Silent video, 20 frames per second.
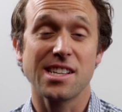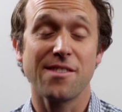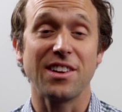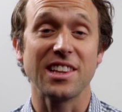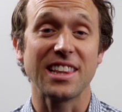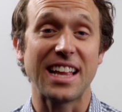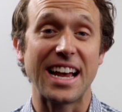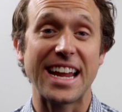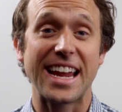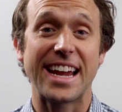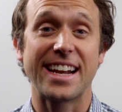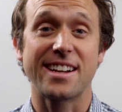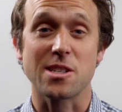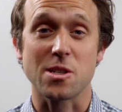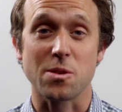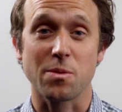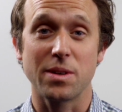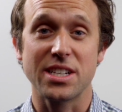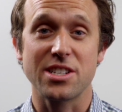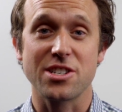of a light and a
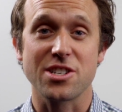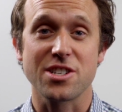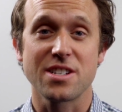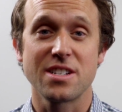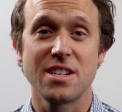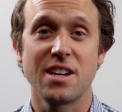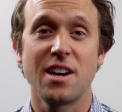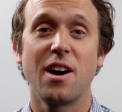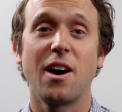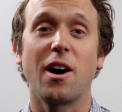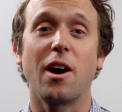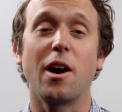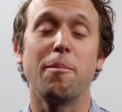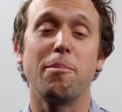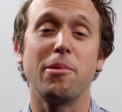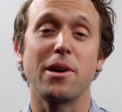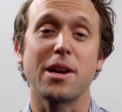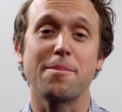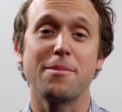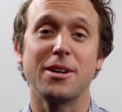switch are
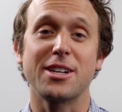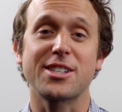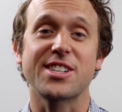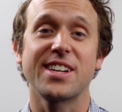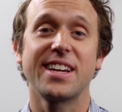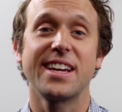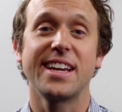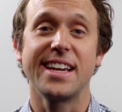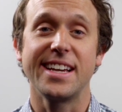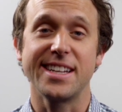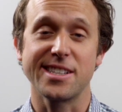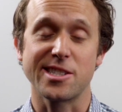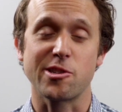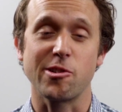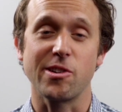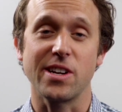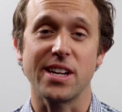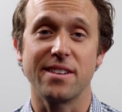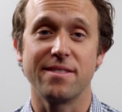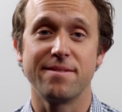pretty much
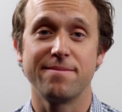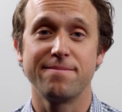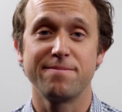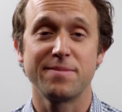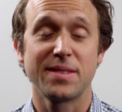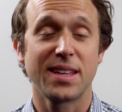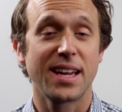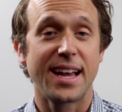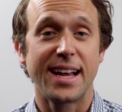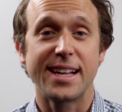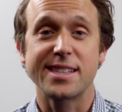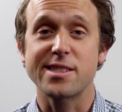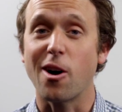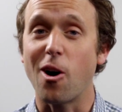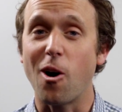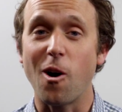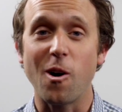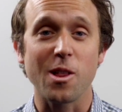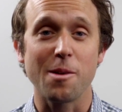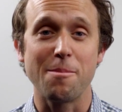history. It's
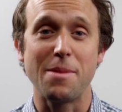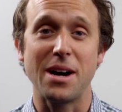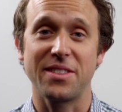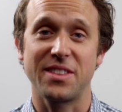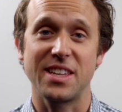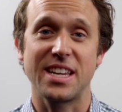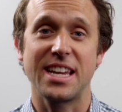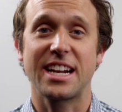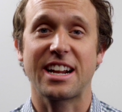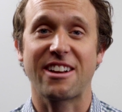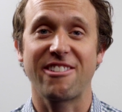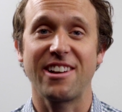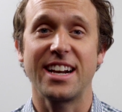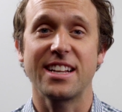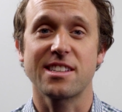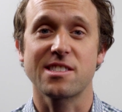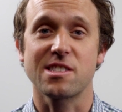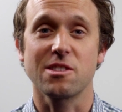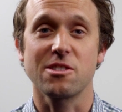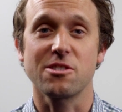all about the
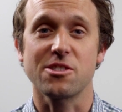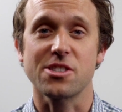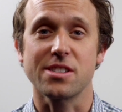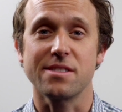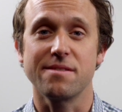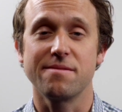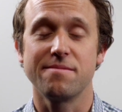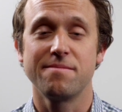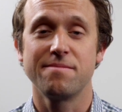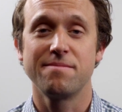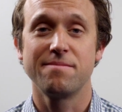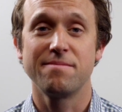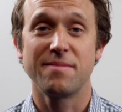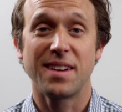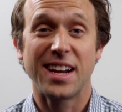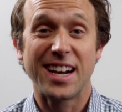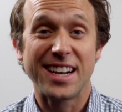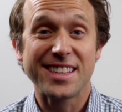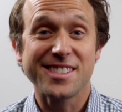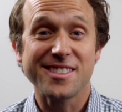integrated solution,
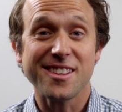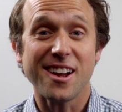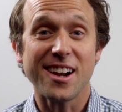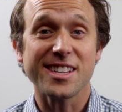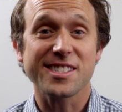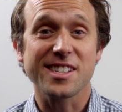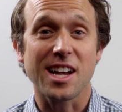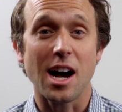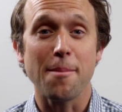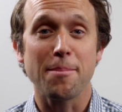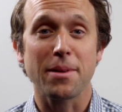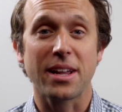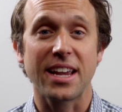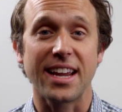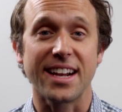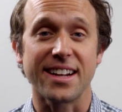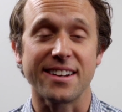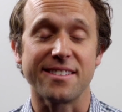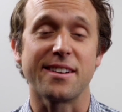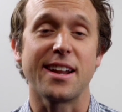and it's not as
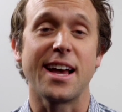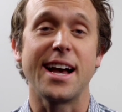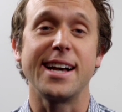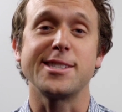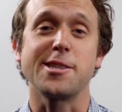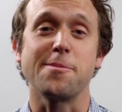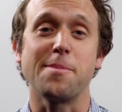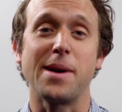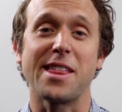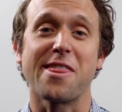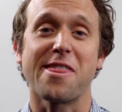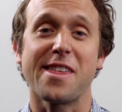complicated as you might